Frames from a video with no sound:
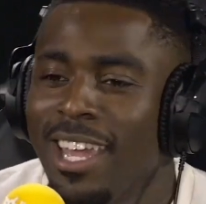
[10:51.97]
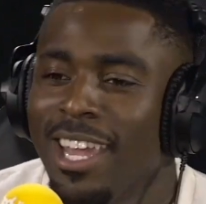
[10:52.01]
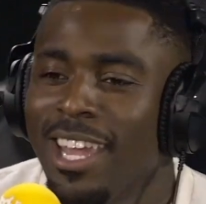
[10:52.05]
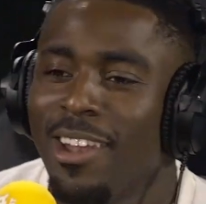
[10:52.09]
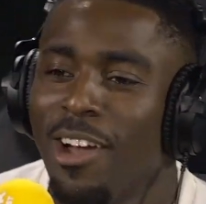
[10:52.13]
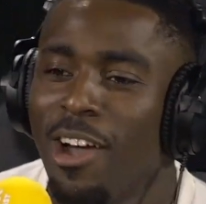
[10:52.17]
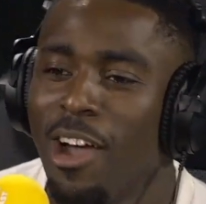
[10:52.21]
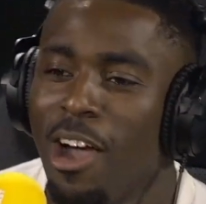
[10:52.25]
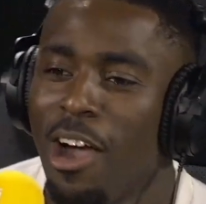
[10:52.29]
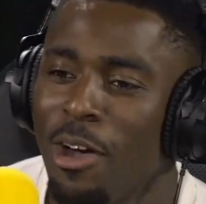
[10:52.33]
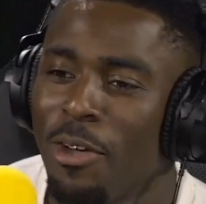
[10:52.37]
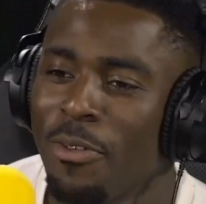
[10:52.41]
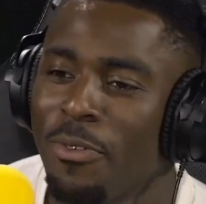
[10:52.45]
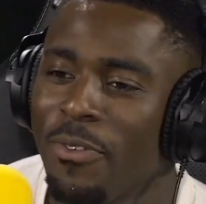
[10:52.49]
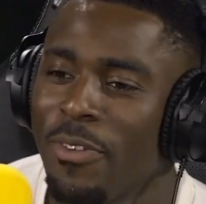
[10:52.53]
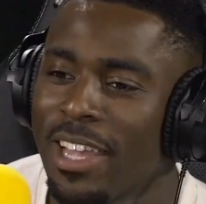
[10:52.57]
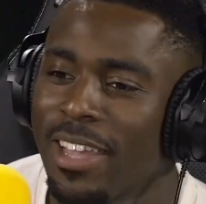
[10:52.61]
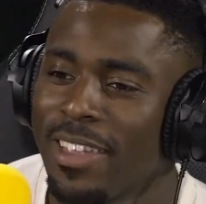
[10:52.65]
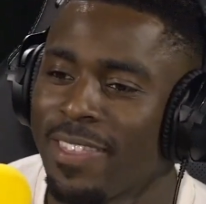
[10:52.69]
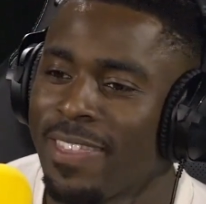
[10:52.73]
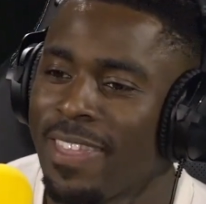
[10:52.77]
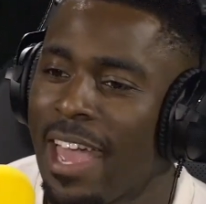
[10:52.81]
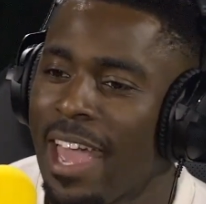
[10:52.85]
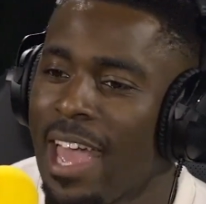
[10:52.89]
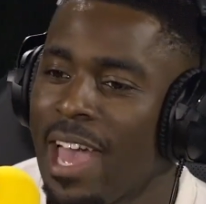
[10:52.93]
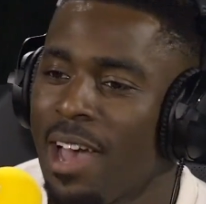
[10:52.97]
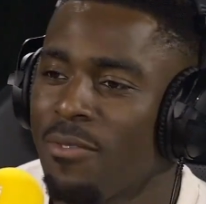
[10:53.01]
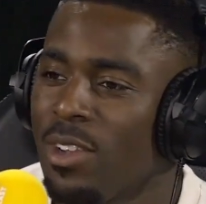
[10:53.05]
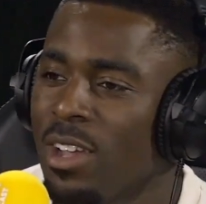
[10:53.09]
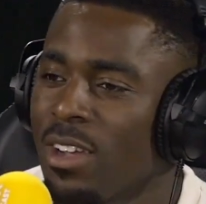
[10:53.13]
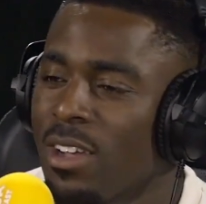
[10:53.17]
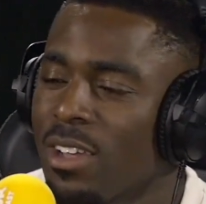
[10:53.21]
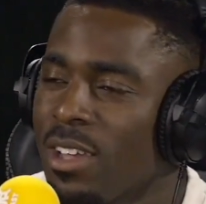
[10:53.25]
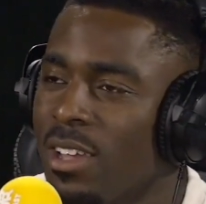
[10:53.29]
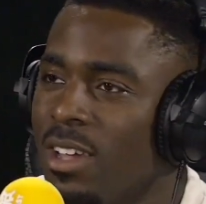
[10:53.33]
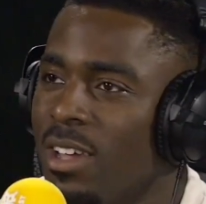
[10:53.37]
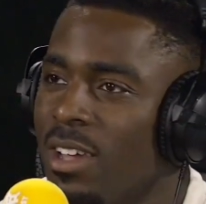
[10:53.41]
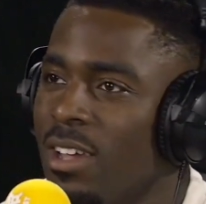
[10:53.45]
like I think they have
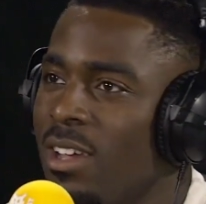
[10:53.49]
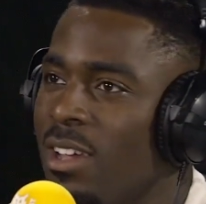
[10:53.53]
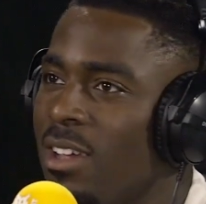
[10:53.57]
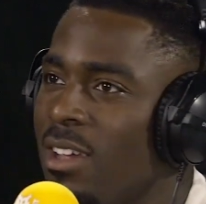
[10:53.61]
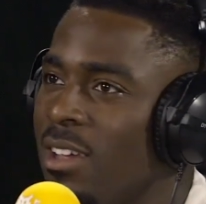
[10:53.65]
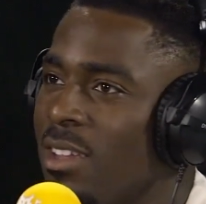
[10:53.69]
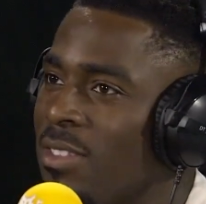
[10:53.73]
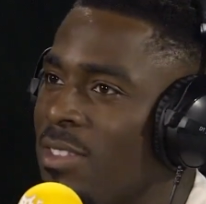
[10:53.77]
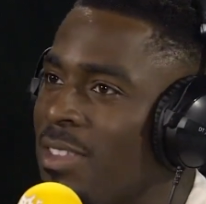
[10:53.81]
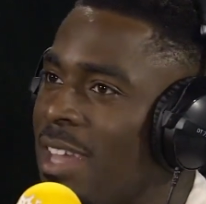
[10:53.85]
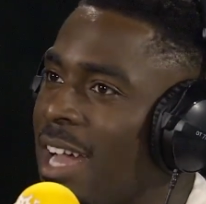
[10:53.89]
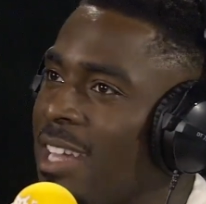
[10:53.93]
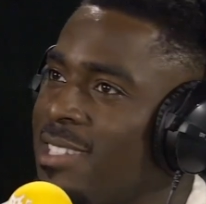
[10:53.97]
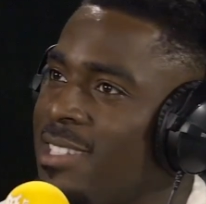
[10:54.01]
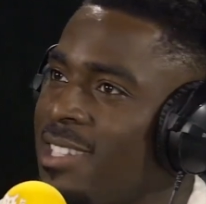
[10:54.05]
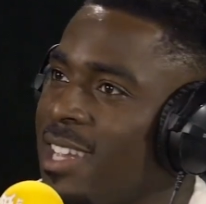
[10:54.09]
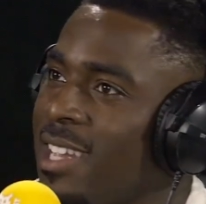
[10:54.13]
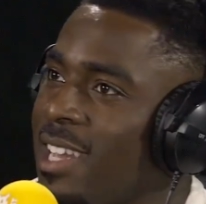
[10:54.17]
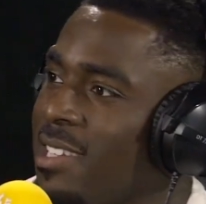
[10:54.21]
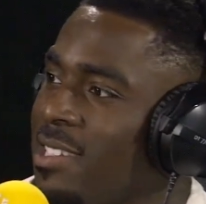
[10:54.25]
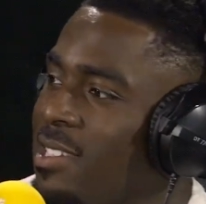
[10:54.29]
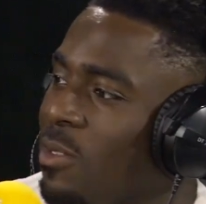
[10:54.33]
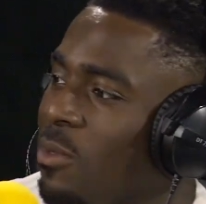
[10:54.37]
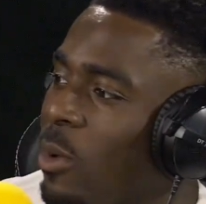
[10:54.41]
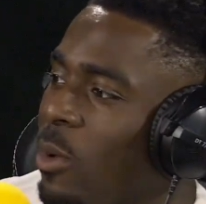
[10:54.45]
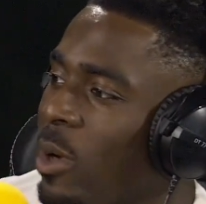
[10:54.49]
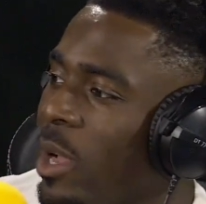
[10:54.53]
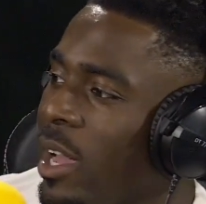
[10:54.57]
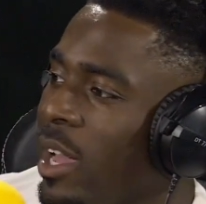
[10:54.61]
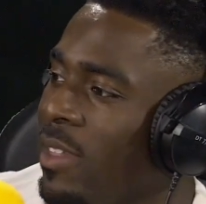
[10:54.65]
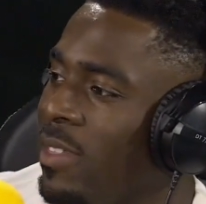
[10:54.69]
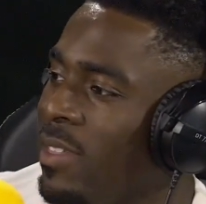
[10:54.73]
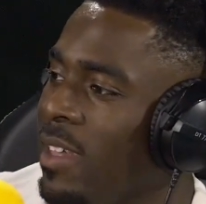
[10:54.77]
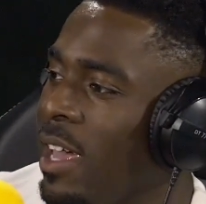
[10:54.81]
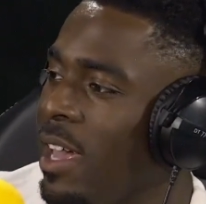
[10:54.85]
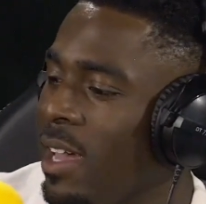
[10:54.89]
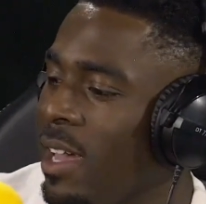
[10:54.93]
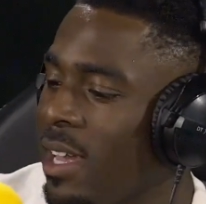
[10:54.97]
like that setting where
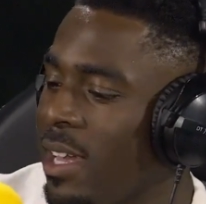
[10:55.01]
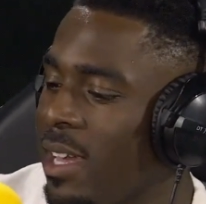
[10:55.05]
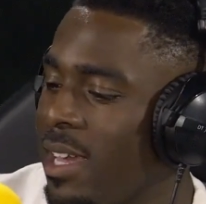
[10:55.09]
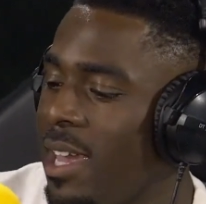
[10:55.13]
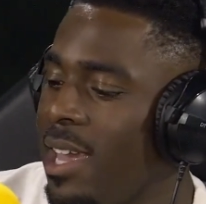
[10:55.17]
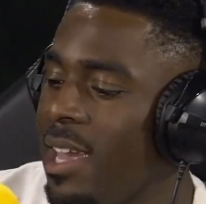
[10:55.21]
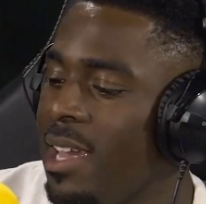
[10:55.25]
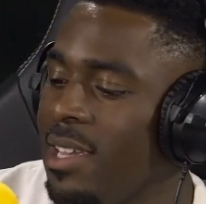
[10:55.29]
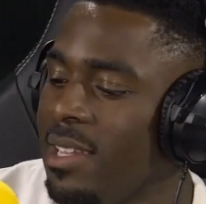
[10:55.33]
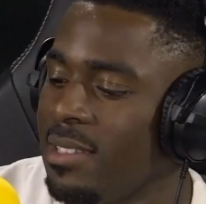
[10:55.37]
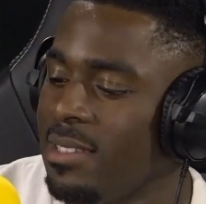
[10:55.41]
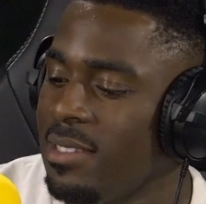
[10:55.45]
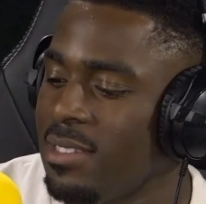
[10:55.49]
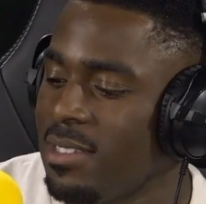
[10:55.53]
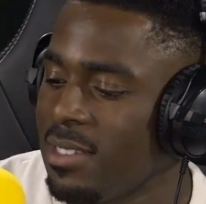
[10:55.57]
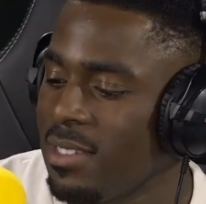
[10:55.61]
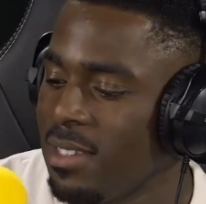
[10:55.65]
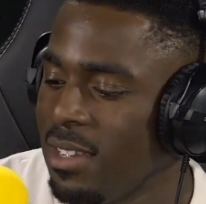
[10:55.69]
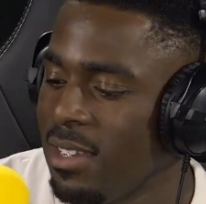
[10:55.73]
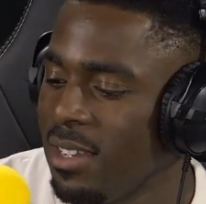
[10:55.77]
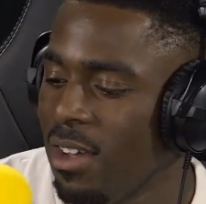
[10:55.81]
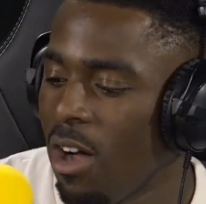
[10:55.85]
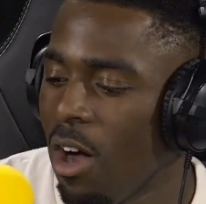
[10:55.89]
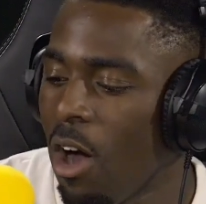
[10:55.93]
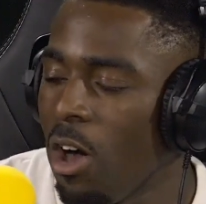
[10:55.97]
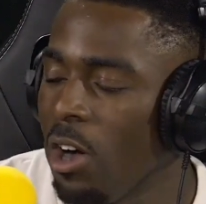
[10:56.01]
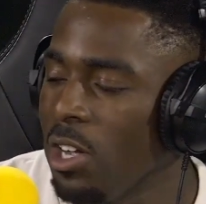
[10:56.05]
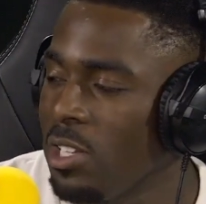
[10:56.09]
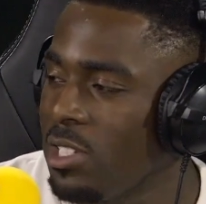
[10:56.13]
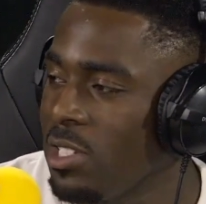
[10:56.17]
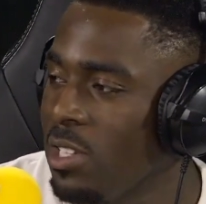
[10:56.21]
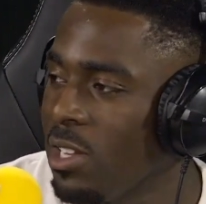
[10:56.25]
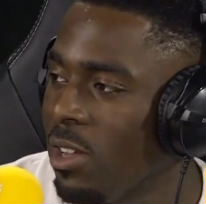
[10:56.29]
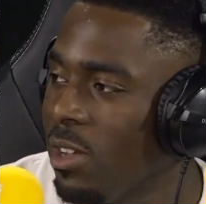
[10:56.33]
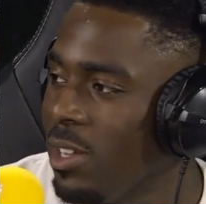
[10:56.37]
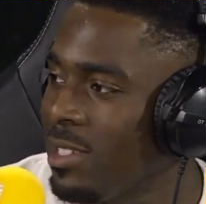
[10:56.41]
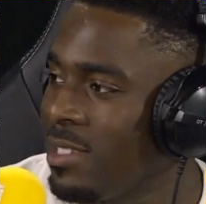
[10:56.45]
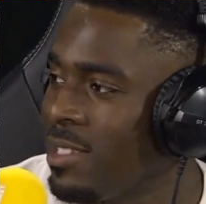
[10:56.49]
their kids
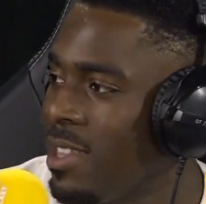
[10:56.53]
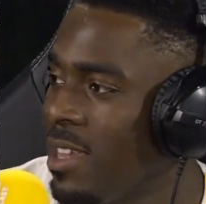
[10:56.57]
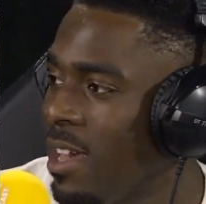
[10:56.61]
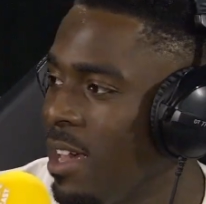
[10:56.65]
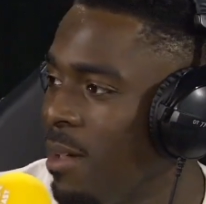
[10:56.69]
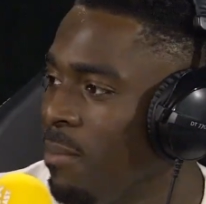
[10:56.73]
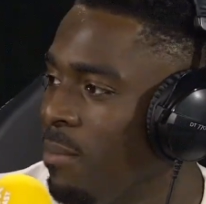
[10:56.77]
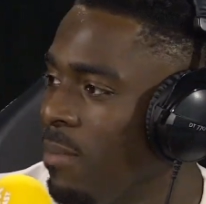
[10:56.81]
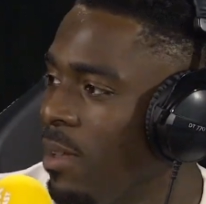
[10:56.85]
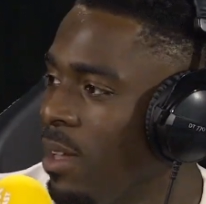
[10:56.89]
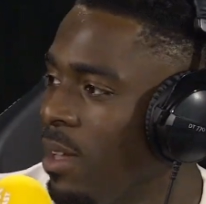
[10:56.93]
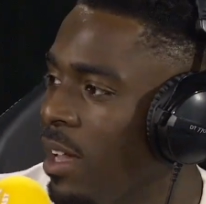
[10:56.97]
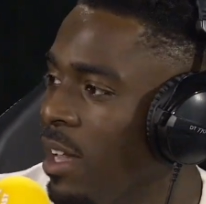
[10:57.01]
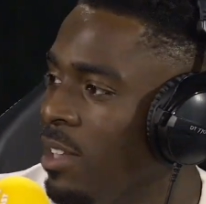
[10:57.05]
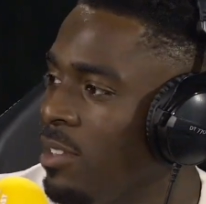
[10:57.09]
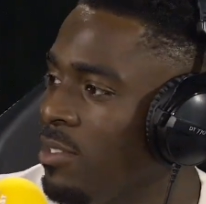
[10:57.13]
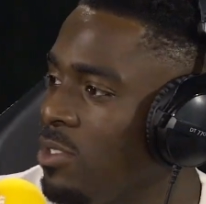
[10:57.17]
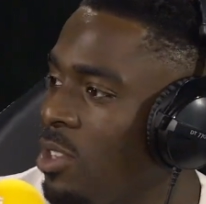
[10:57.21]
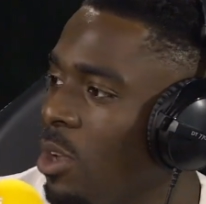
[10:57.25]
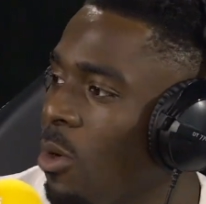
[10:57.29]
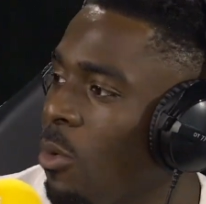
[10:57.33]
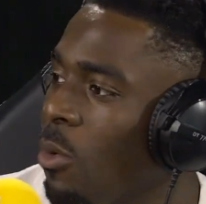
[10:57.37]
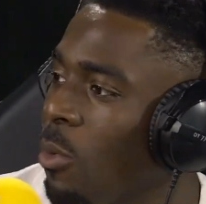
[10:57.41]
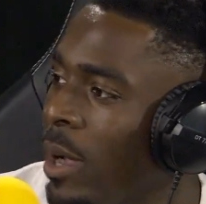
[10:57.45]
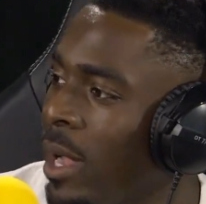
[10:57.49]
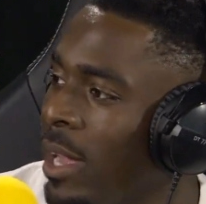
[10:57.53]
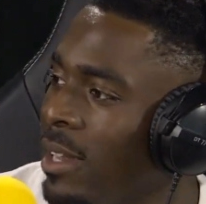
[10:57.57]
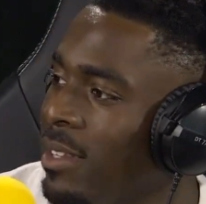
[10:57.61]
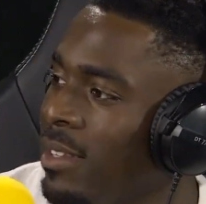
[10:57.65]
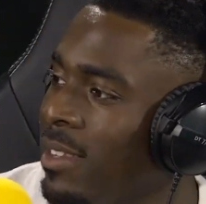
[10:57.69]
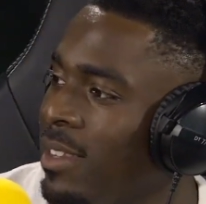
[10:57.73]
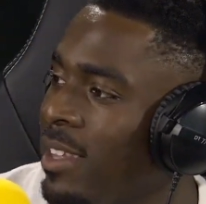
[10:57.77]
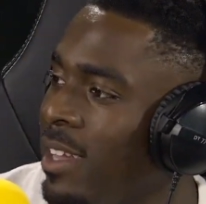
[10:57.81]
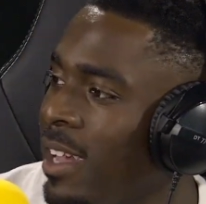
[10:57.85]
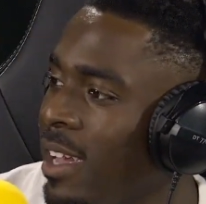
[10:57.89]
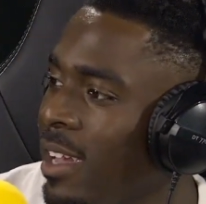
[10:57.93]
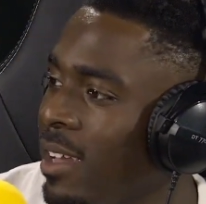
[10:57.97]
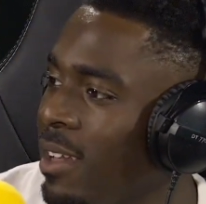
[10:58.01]
idolize them, and so when
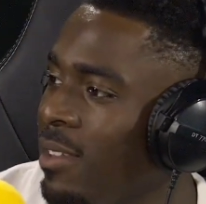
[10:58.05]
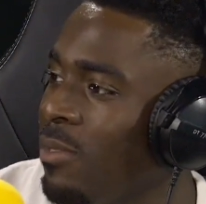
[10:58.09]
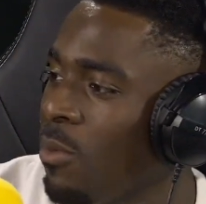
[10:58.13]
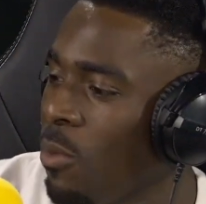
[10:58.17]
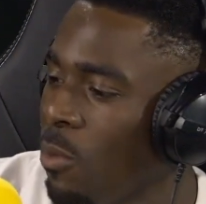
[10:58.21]
they